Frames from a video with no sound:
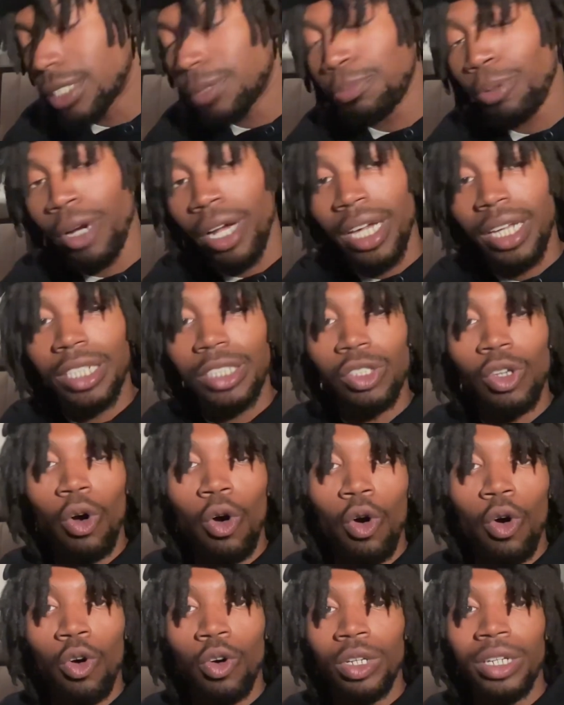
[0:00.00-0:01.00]
brand is
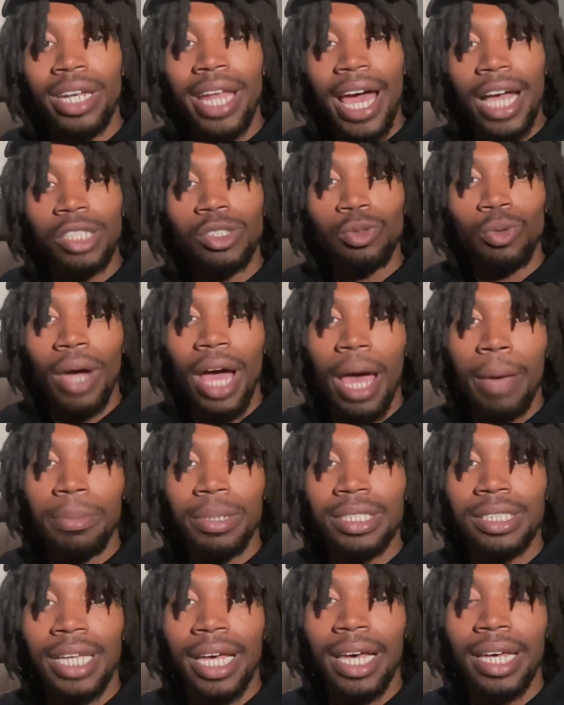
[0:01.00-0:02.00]
called Natural
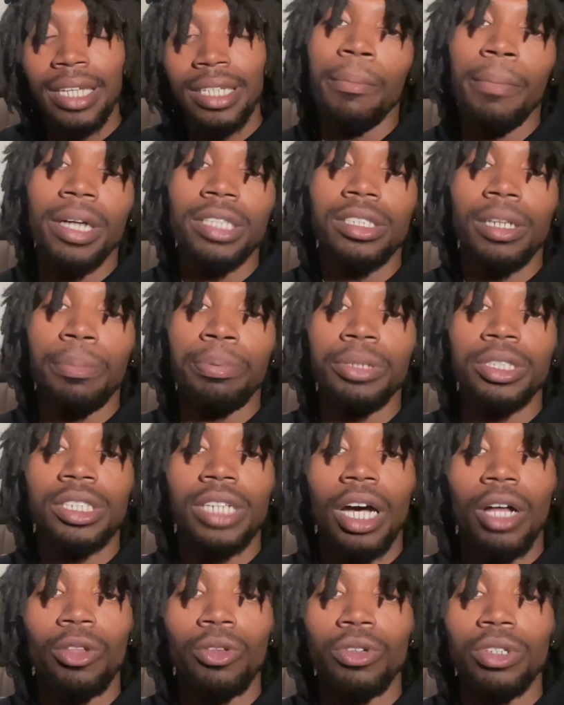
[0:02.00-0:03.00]
Habitat. I'm about to put
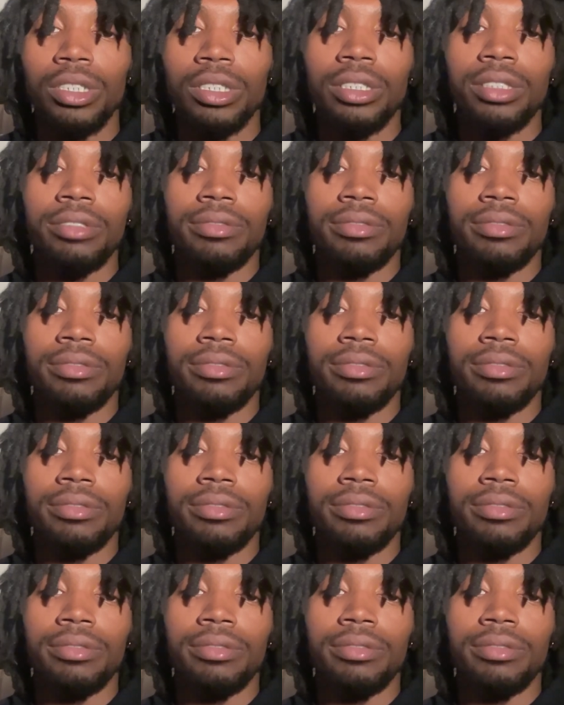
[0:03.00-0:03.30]
y'all on.